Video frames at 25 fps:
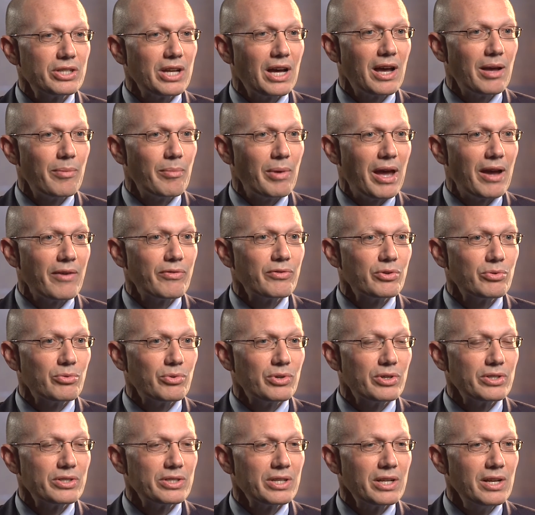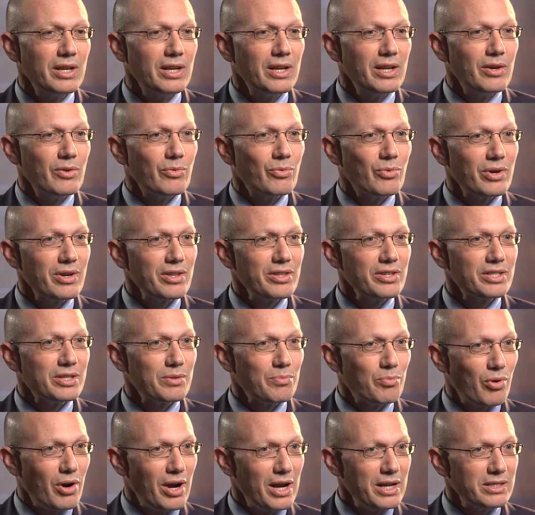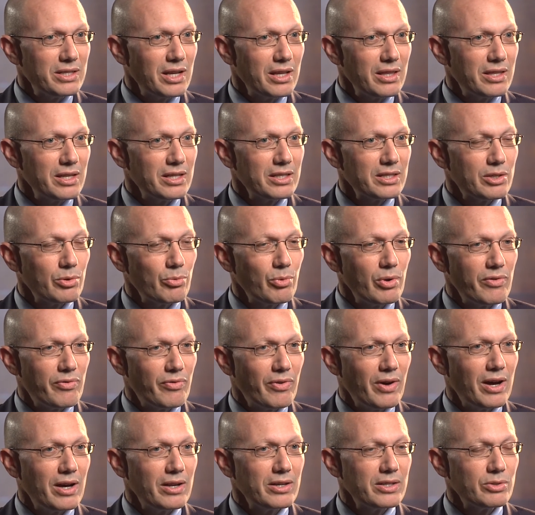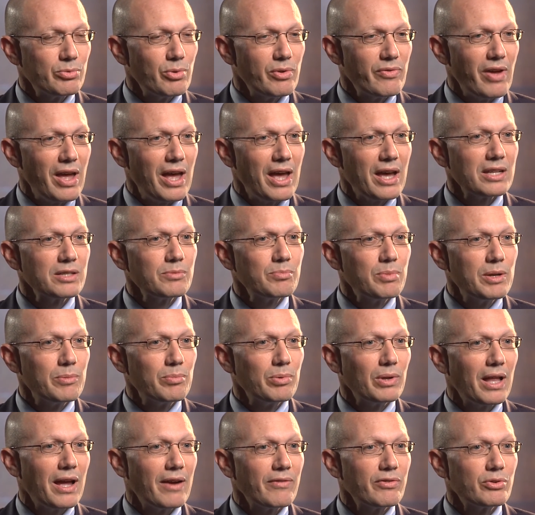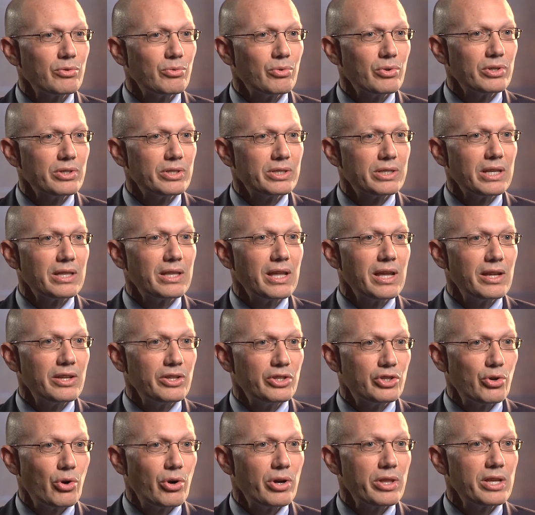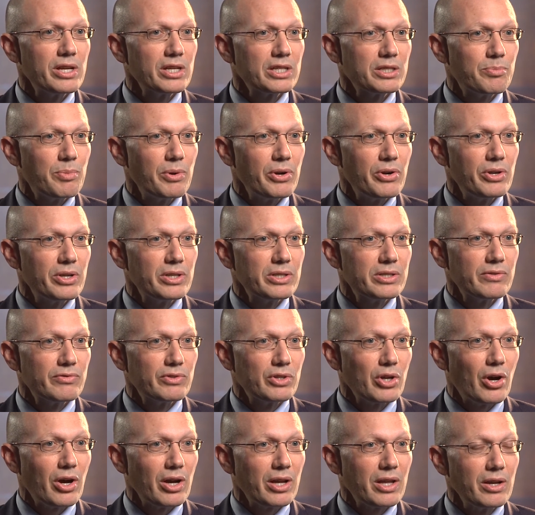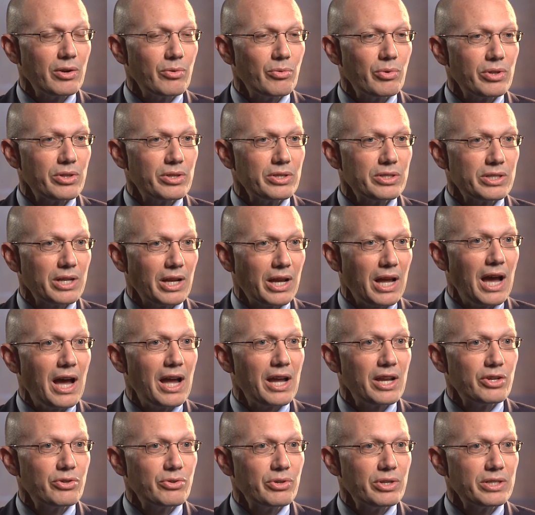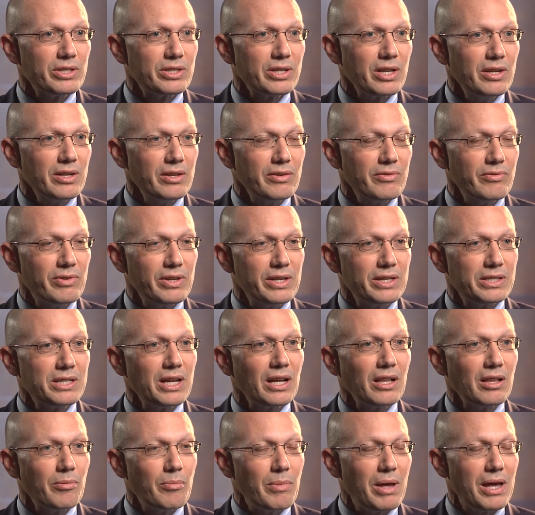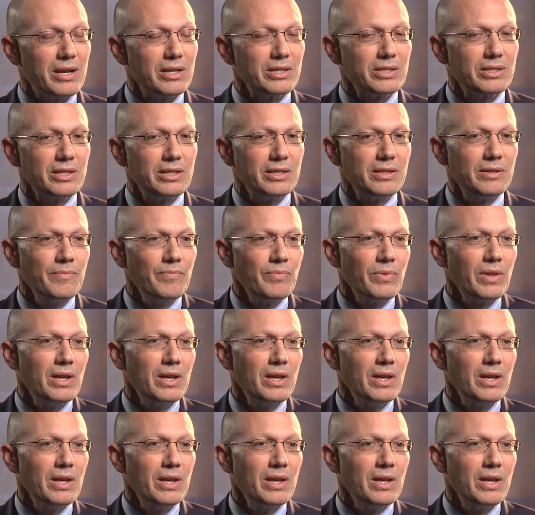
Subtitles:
time afterwards. One of the surprising things that we found is we've asked people afterwards, did they enjoy the experience of talking with a psychiatrist via telemedicine,